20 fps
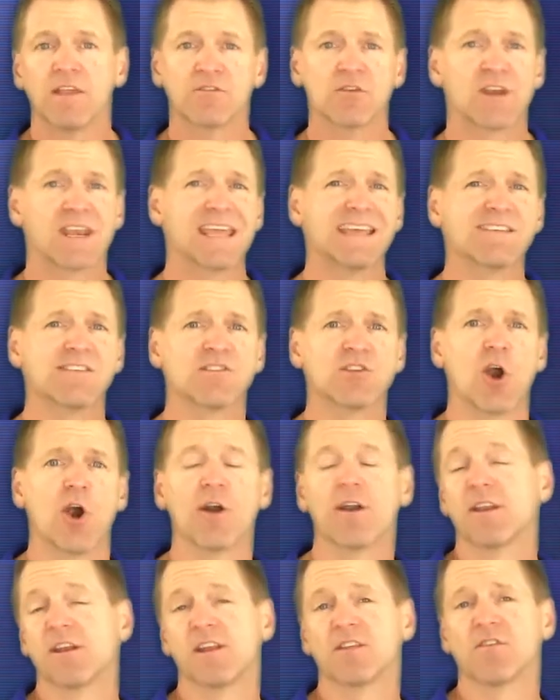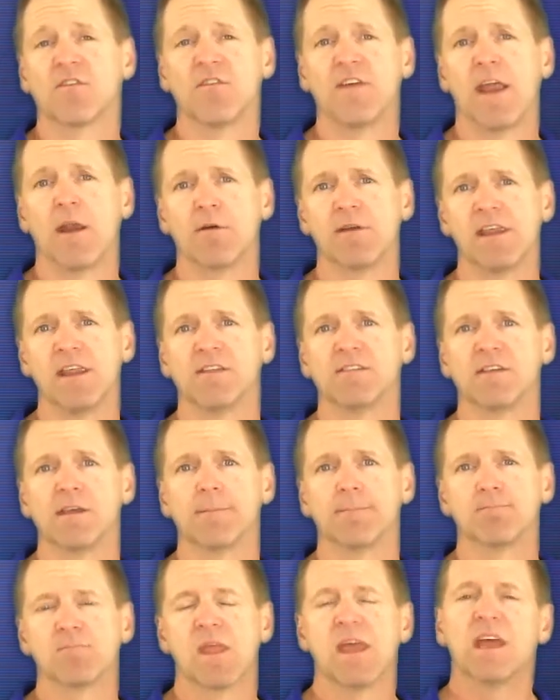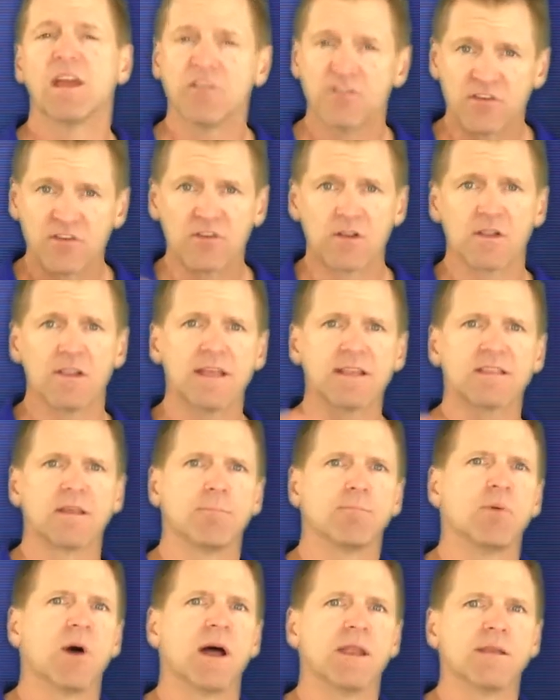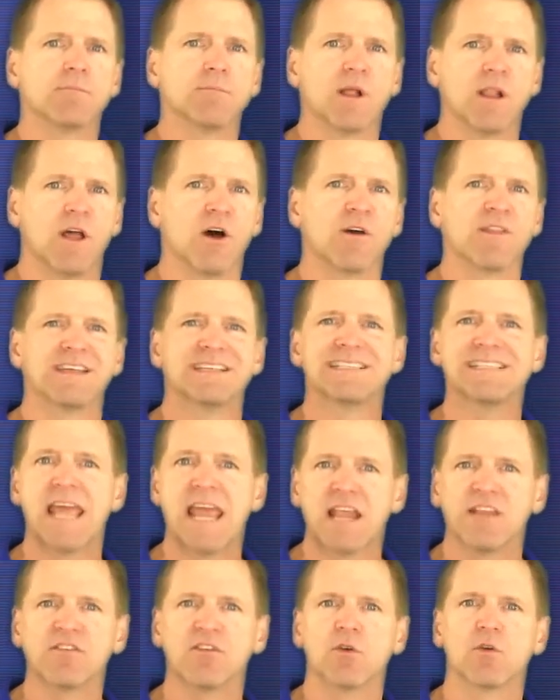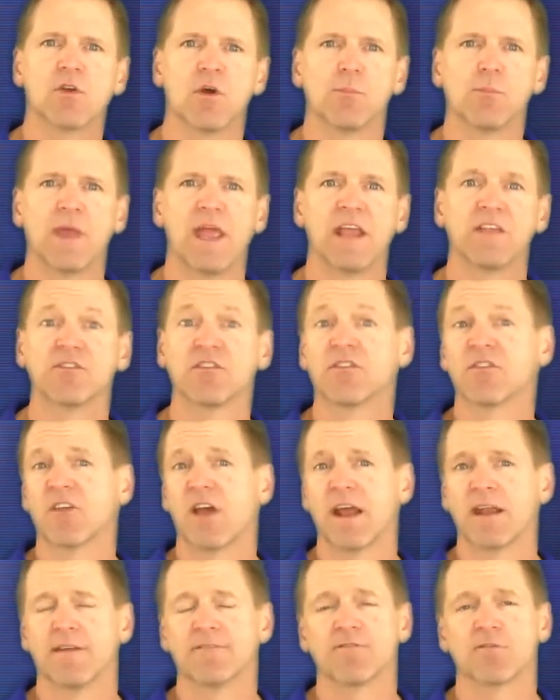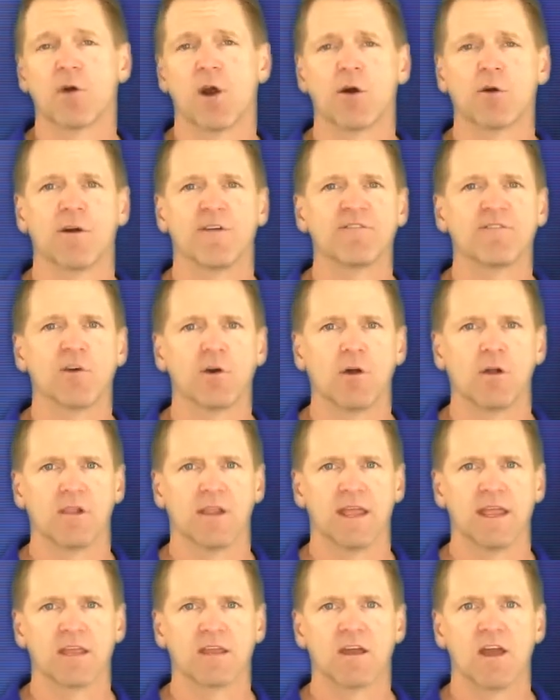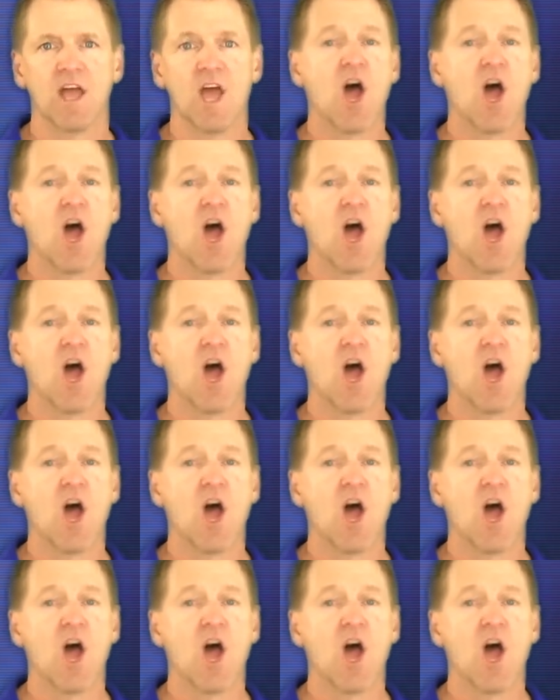So to get started, it's very easy. Just click the button below that takes you to a page to sign up for our referral link.